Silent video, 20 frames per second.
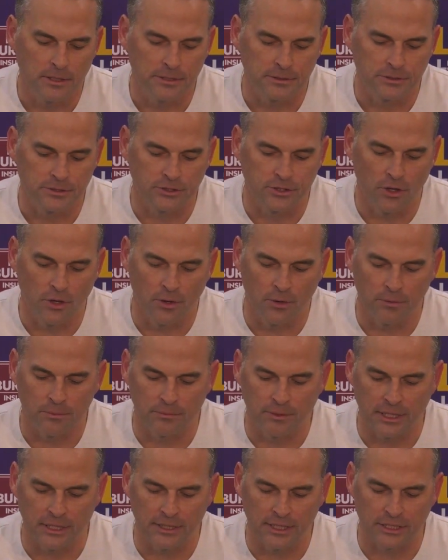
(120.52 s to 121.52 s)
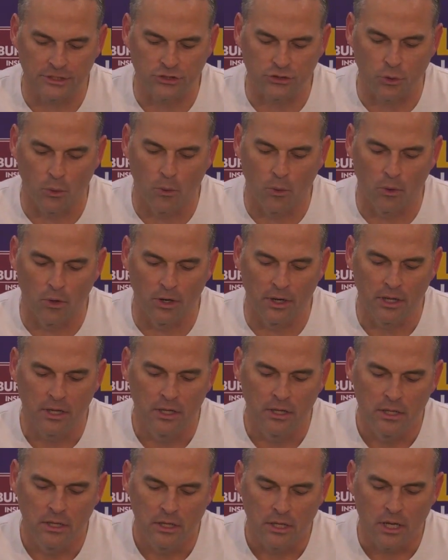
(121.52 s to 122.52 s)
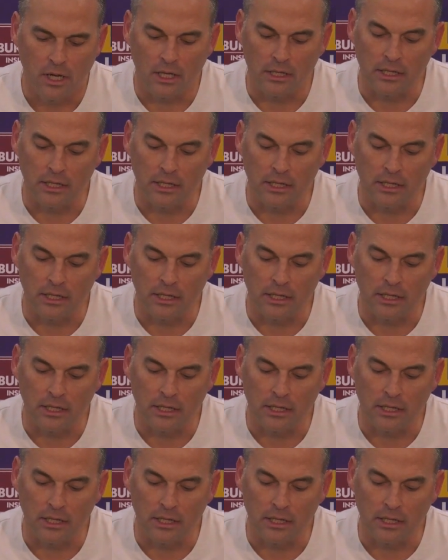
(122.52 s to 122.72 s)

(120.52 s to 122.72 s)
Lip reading: So they scored a